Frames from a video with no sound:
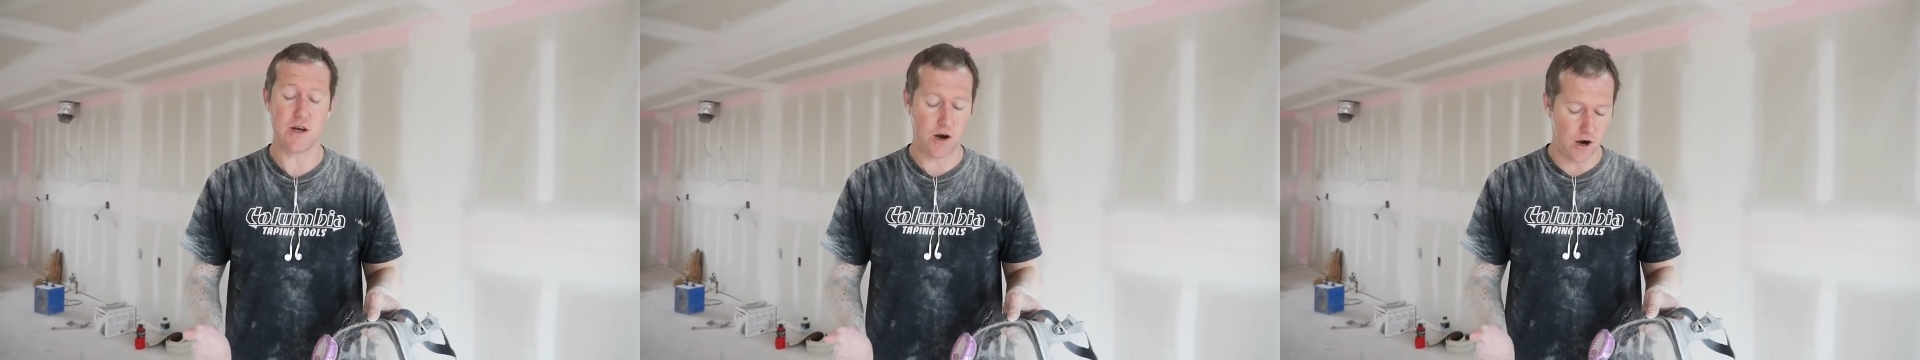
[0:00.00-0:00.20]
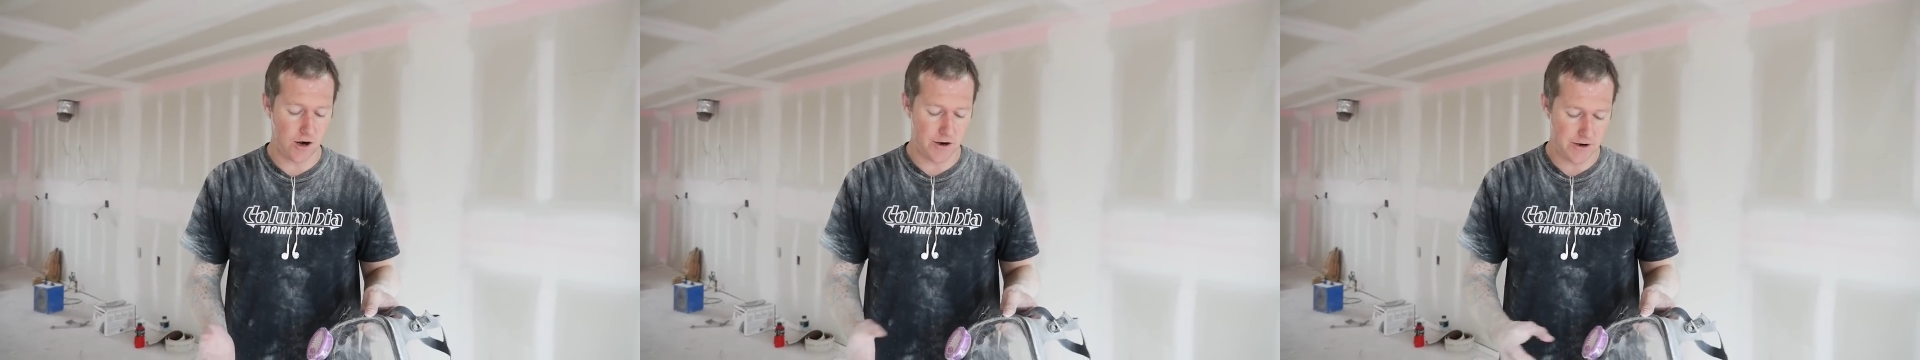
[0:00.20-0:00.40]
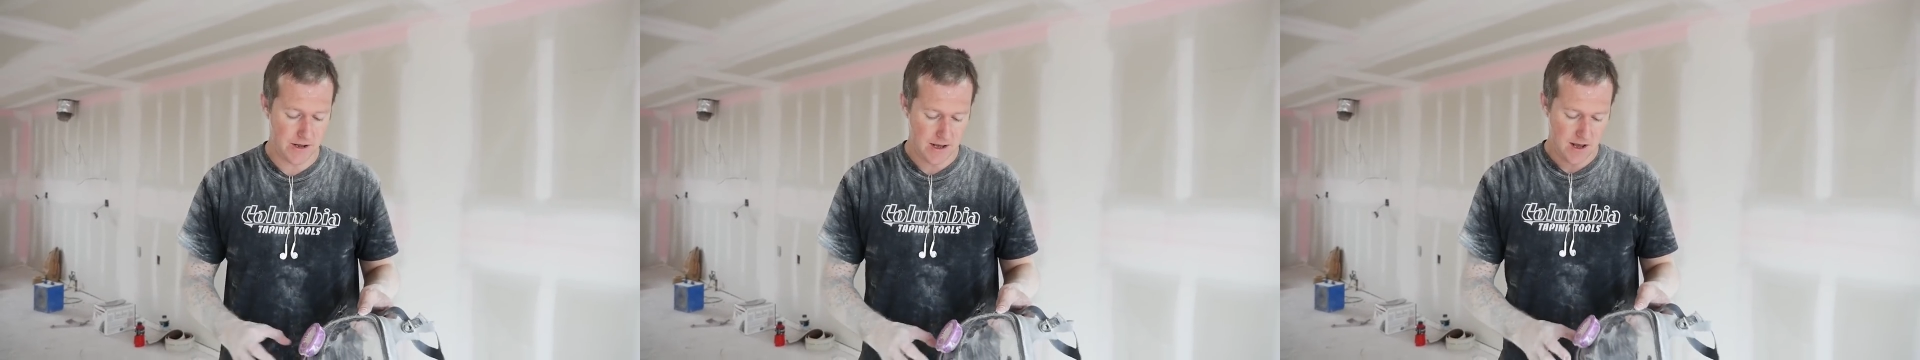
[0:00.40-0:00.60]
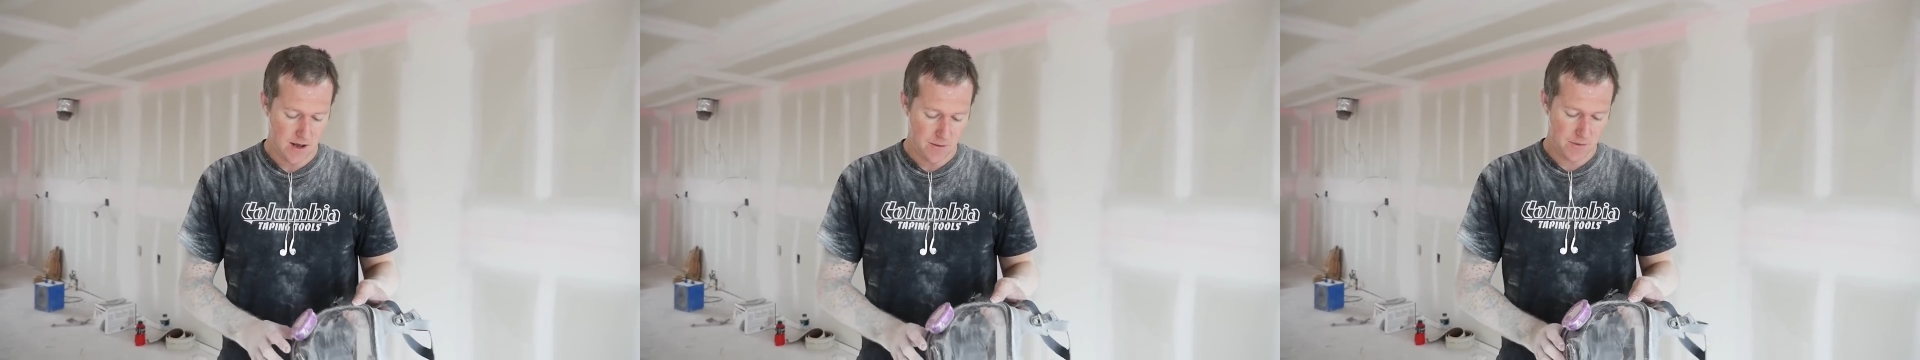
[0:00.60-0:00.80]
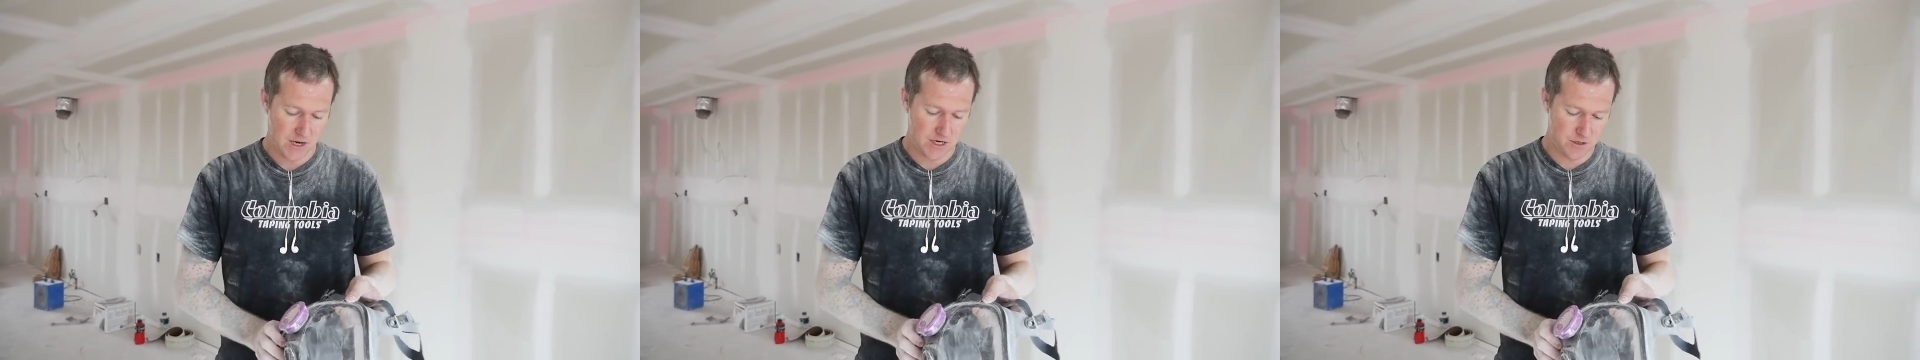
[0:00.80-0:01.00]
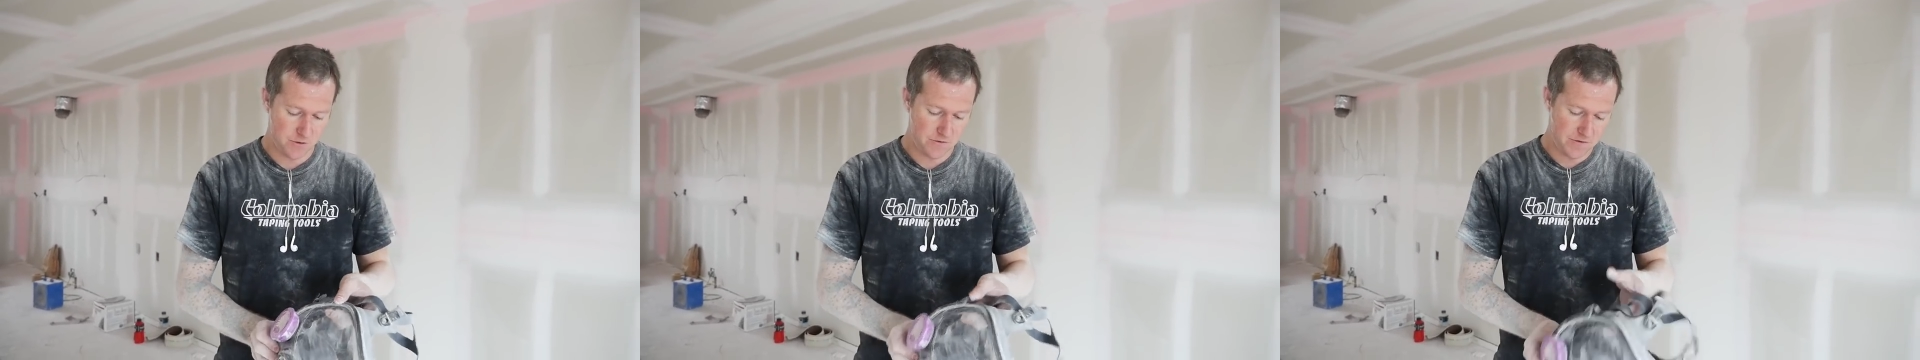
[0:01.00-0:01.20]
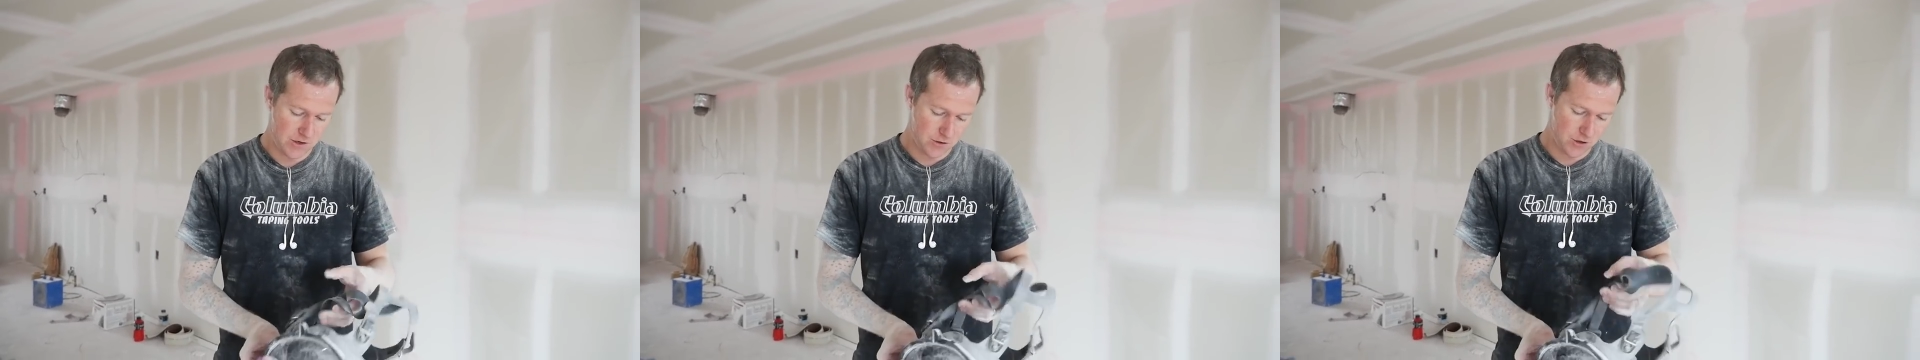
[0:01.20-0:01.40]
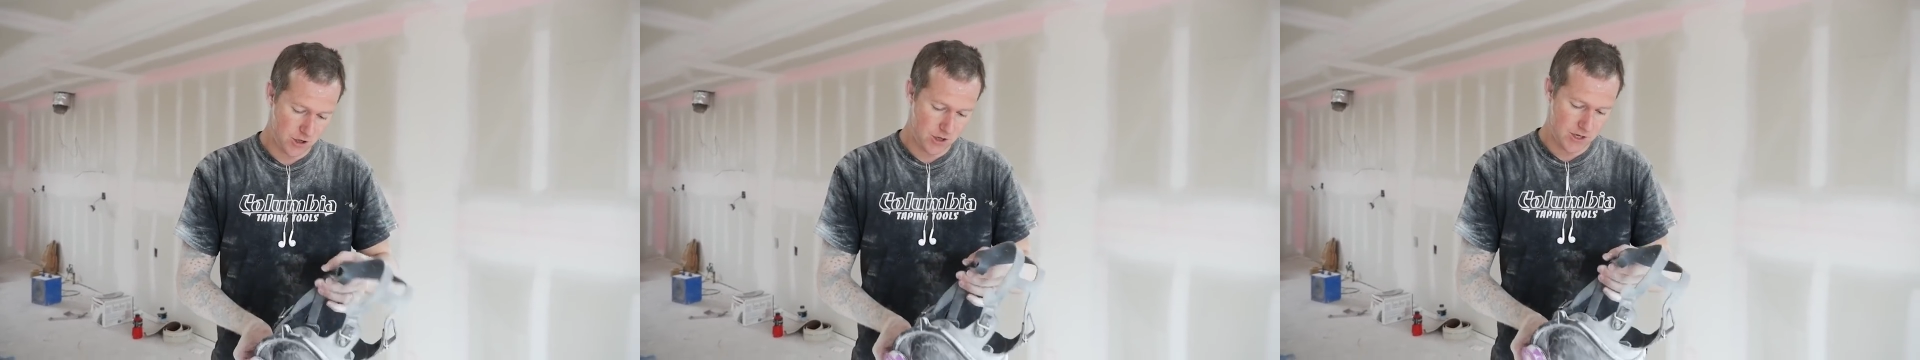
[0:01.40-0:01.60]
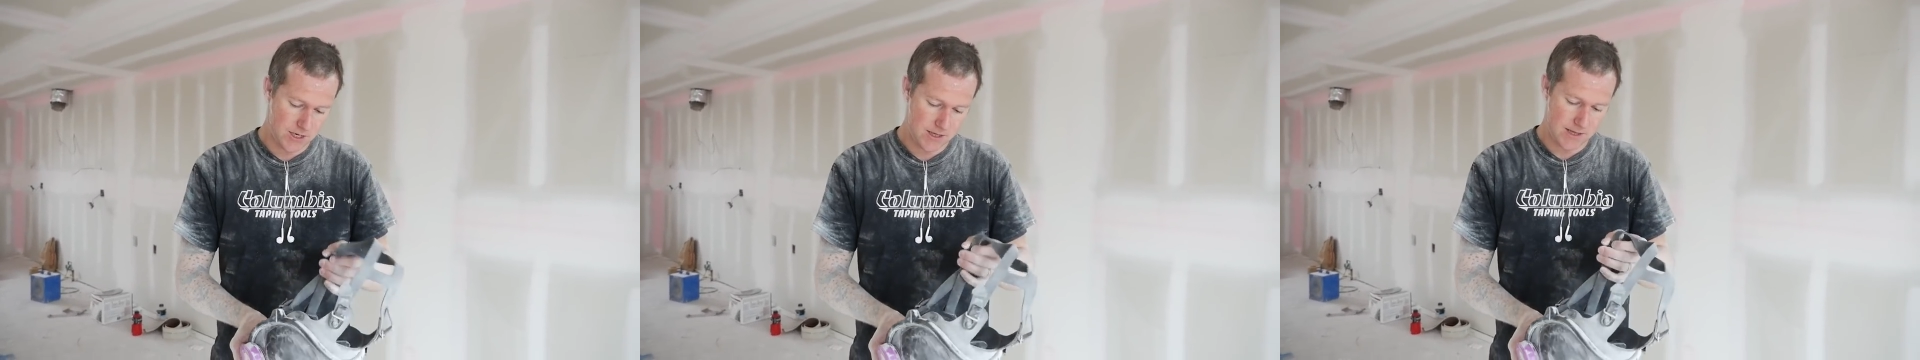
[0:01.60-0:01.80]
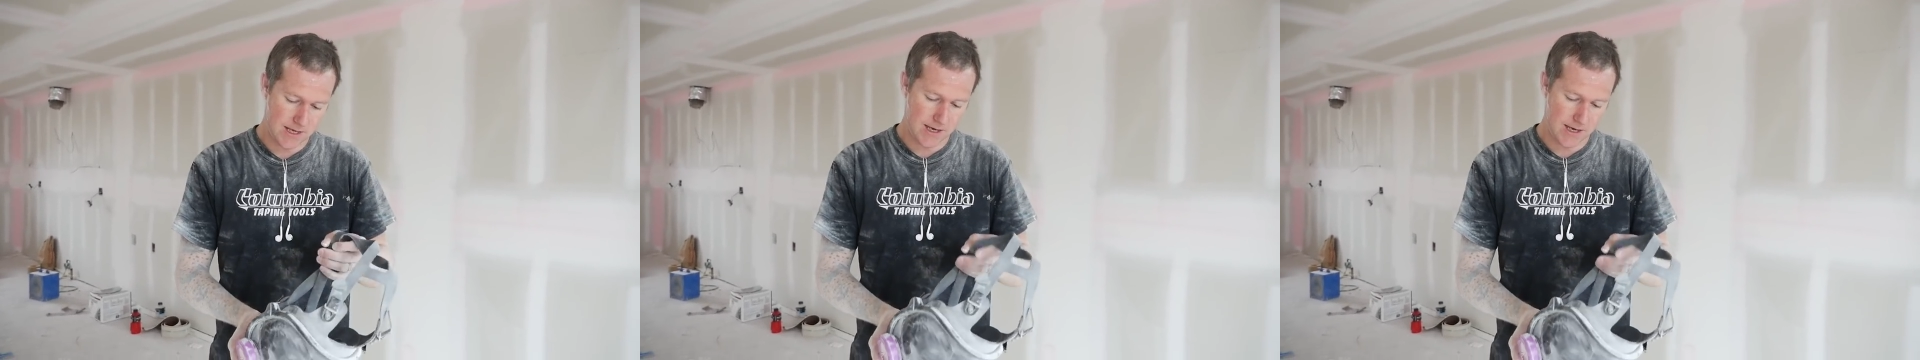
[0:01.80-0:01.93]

hard, but I do feel good.